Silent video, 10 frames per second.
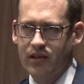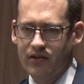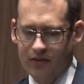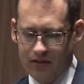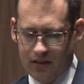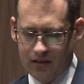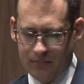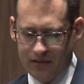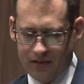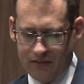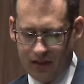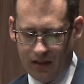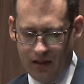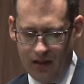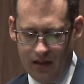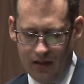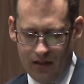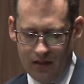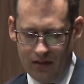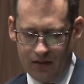changes in the Indo-Pacific
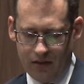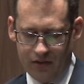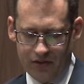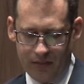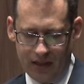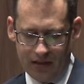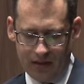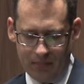turns directly